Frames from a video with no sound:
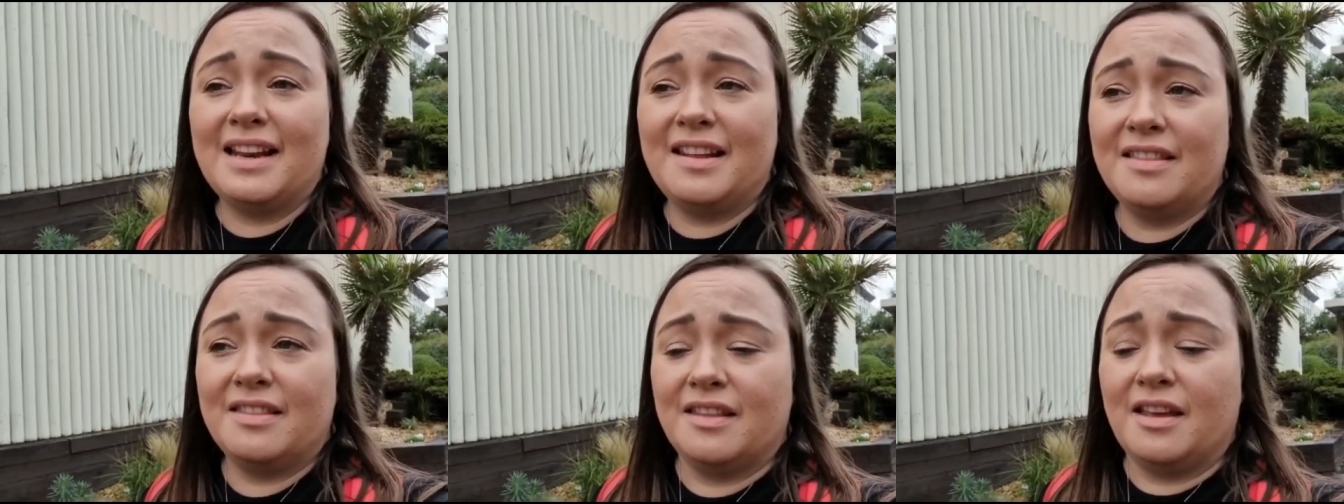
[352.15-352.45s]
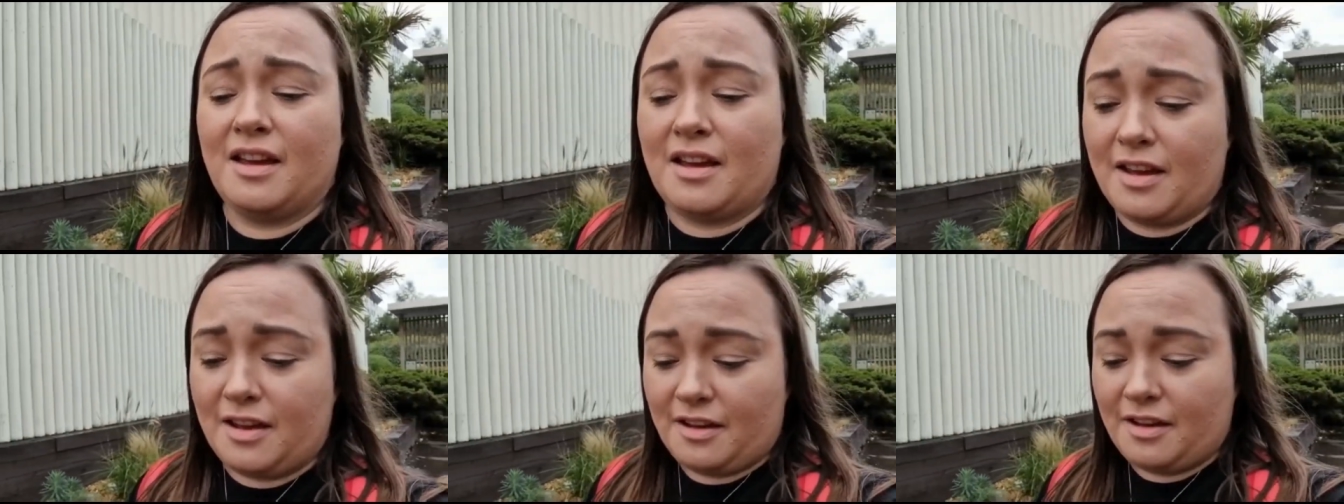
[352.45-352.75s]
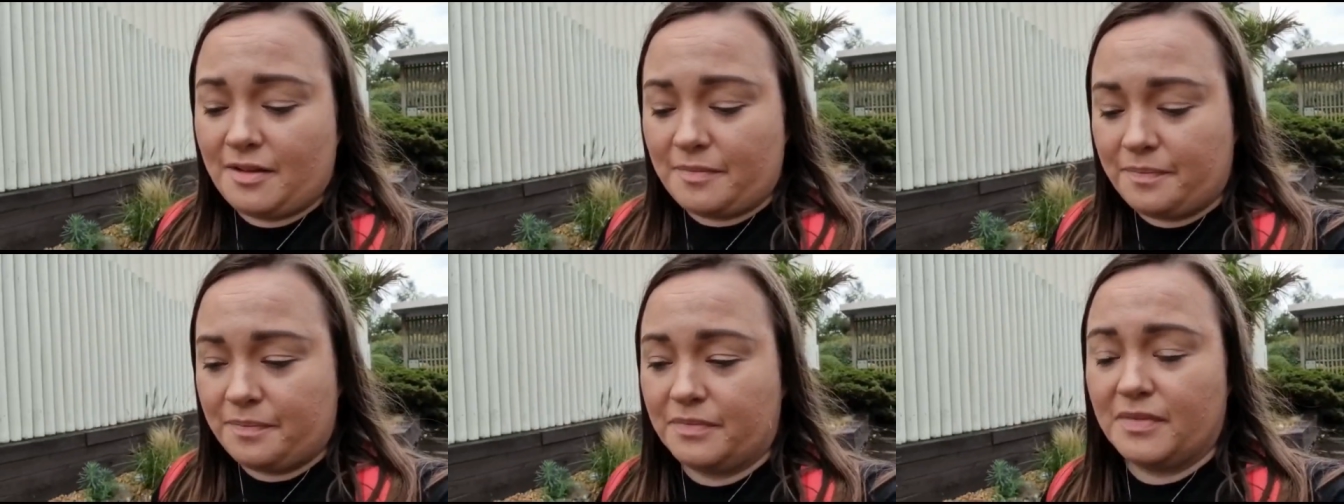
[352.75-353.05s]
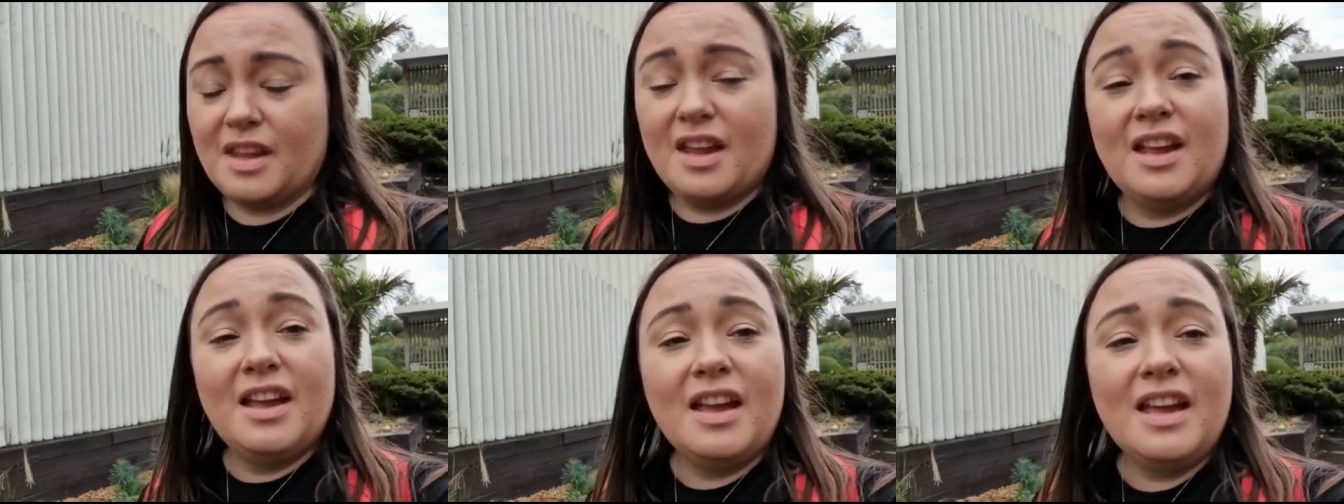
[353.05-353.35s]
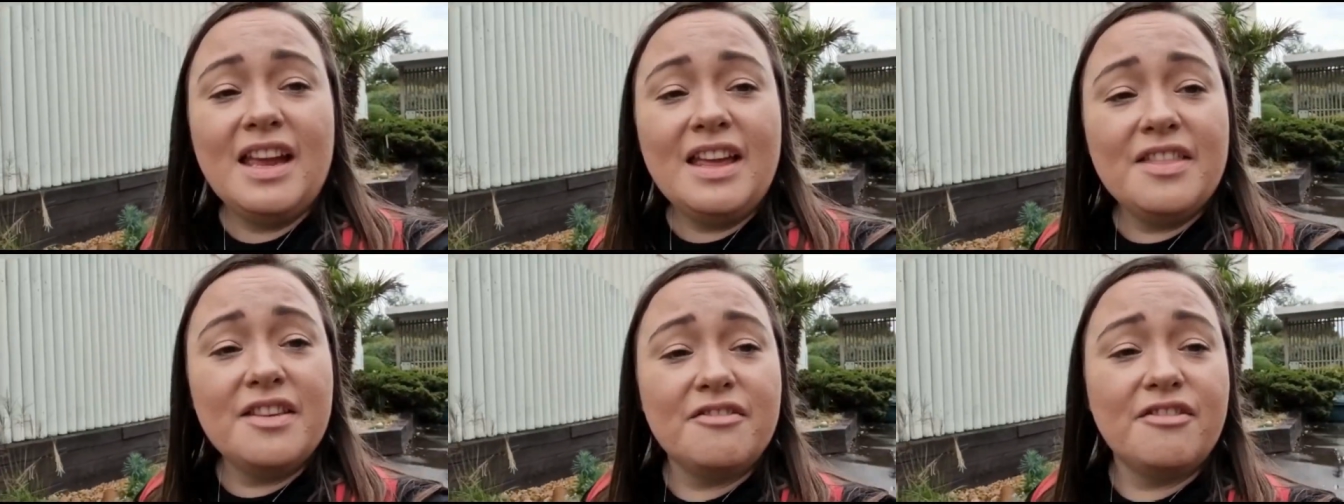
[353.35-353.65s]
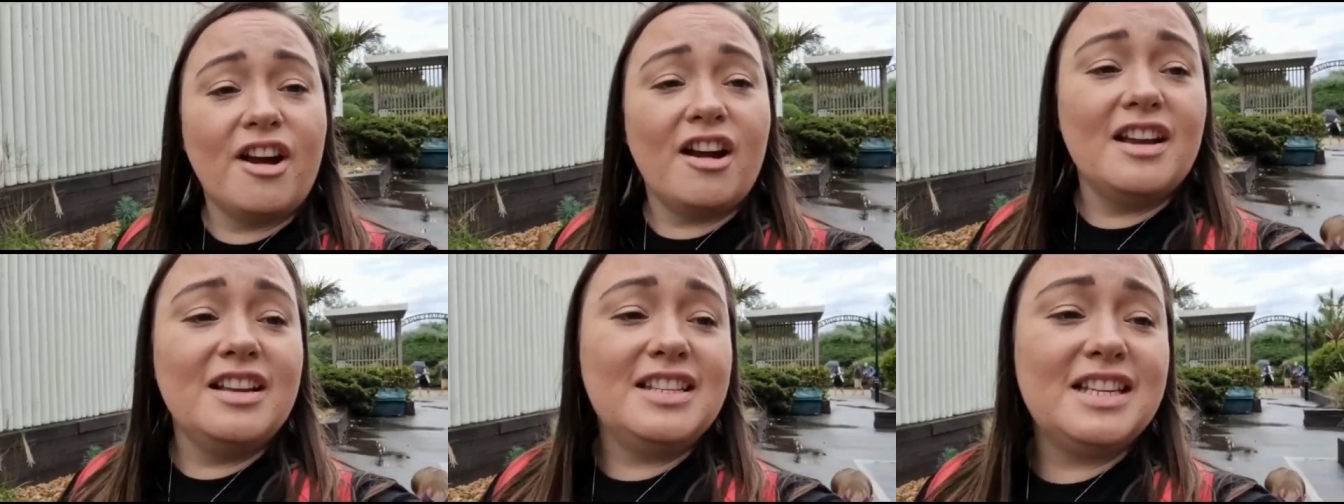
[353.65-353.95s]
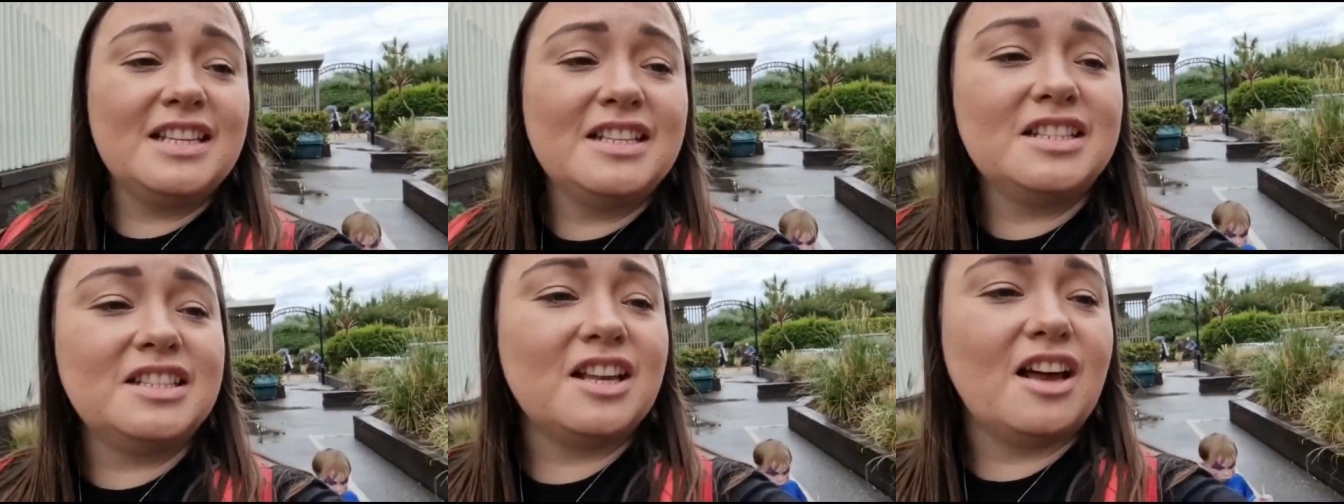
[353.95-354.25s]
in the, in the rides
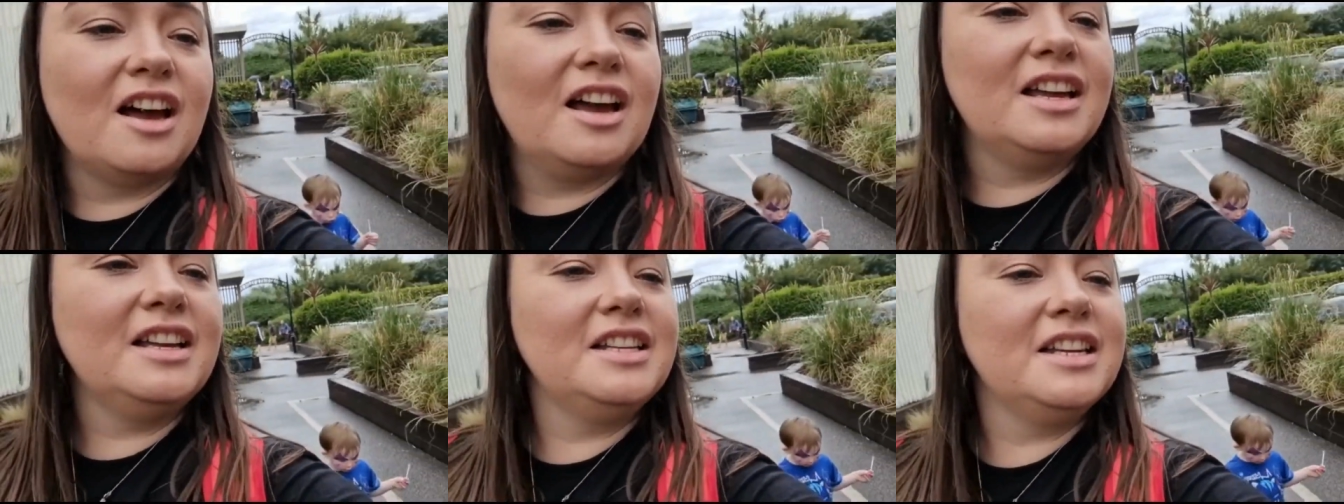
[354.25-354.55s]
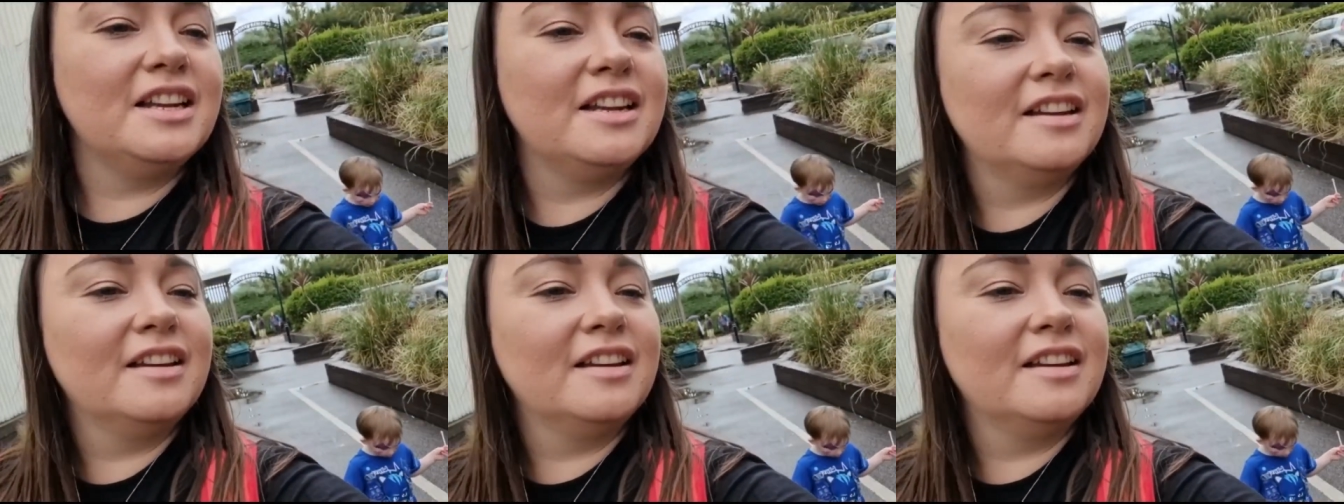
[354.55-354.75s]
inside.